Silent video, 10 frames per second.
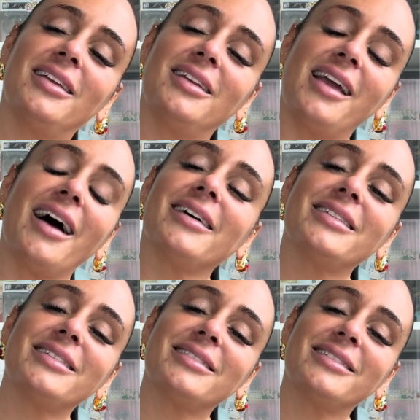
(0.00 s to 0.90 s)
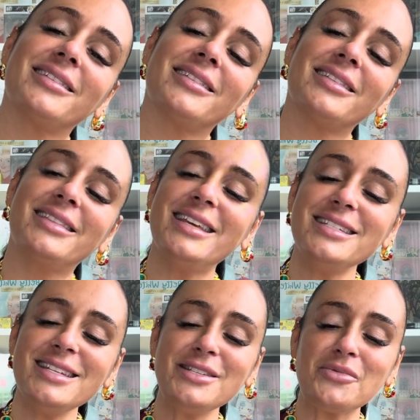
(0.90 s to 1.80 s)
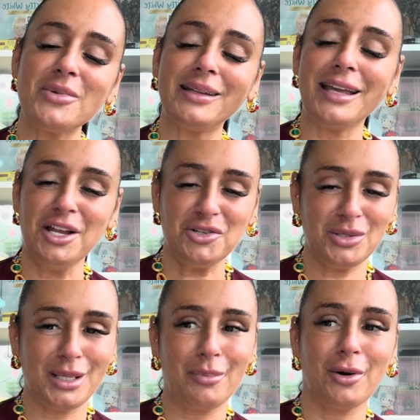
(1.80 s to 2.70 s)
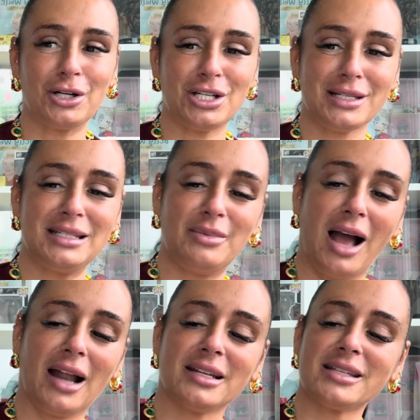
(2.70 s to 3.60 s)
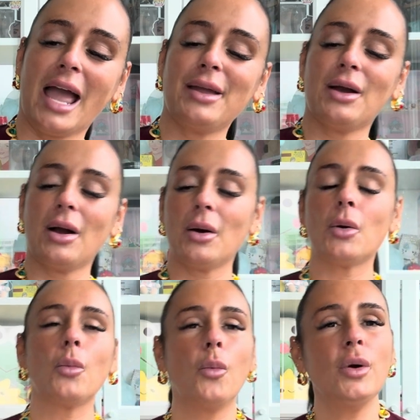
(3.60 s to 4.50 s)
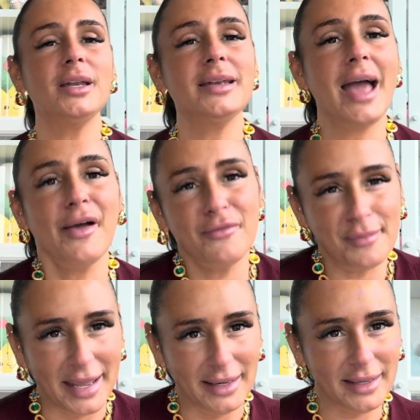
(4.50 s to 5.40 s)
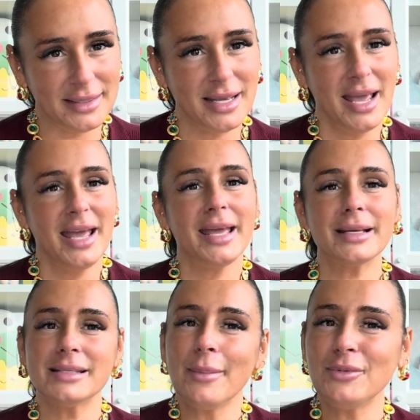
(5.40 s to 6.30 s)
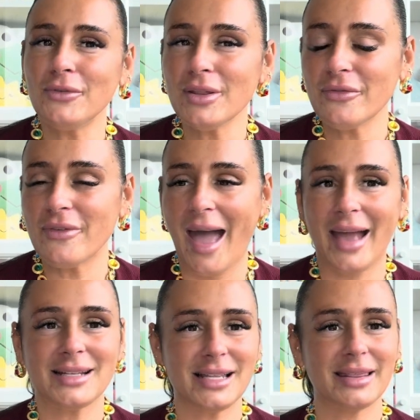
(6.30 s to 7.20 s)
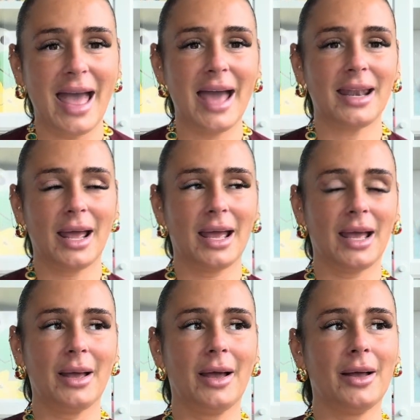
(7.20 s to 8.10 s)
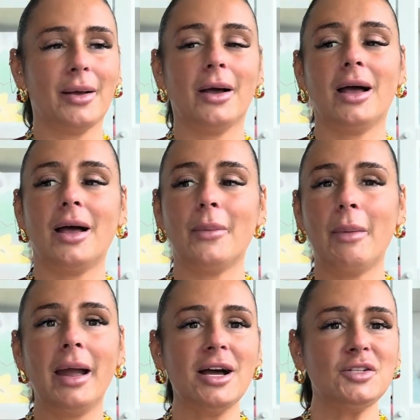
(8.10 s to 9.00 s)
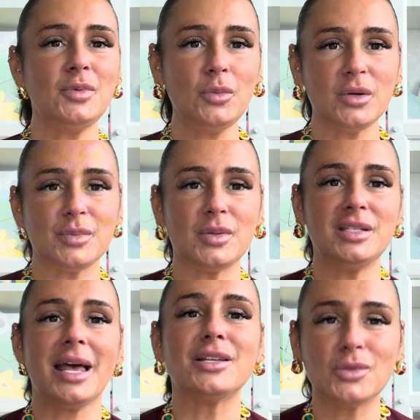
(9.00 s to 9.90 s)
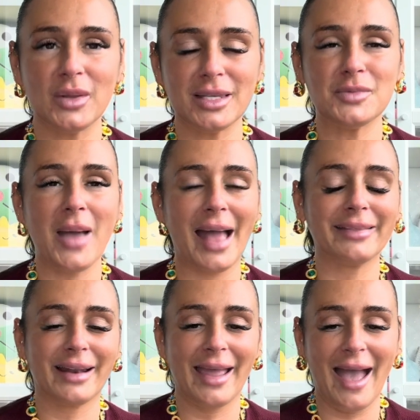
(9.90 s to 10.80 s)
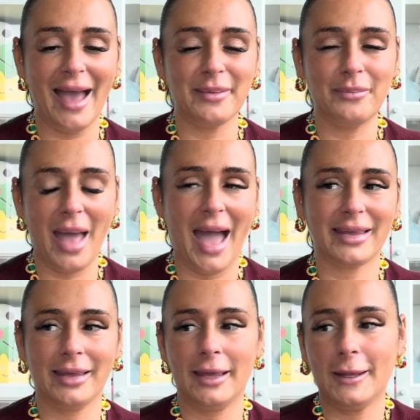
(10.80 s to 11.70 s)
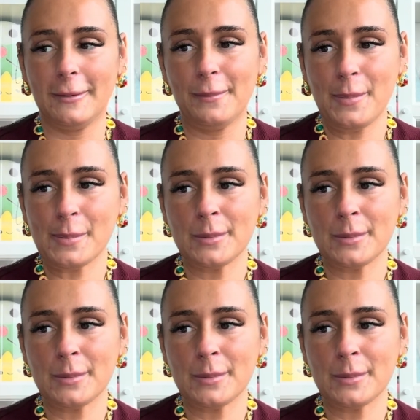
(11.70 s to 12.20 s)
yeah, this is a really interesting purchase, to be honest. I wouldn't have made it except for the fact that my husband was obsessed with this bag that I had back in,